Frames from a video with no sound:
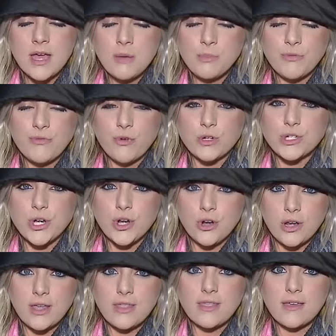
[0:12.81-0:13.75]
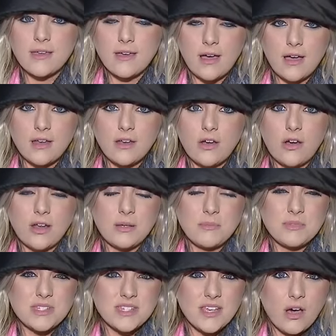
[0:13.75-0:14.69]
before turning the gun on
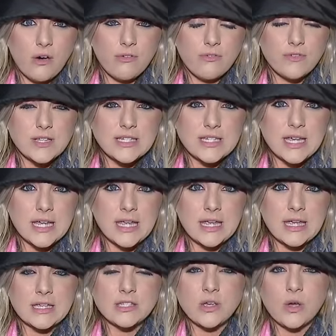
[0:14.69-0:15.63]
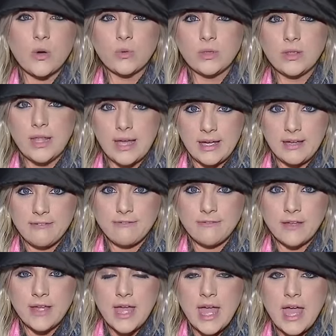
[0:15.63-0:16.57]
himself, taking his own life.